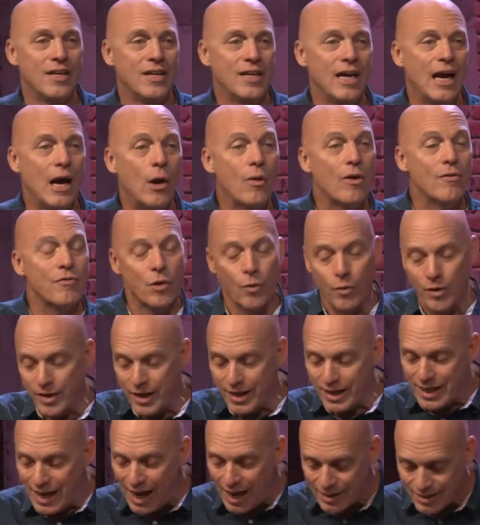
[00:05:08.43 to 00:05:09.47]
However, when they
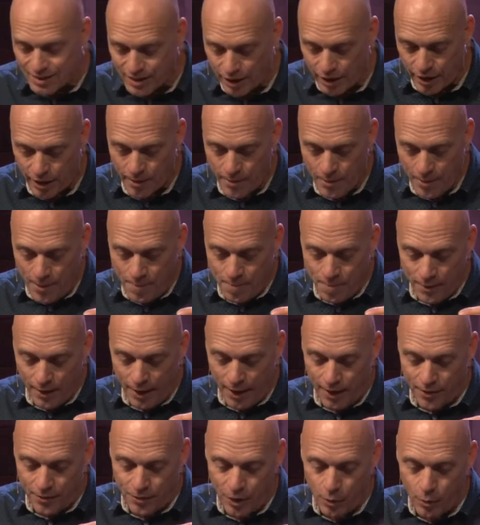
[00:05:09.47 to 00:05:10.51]
got there,
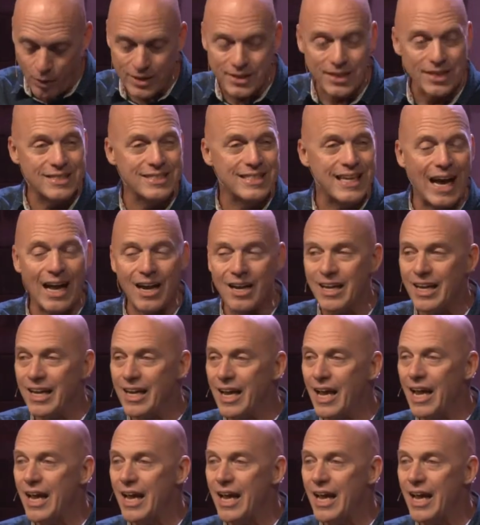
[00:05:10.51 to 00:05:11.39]
they went to Delhi,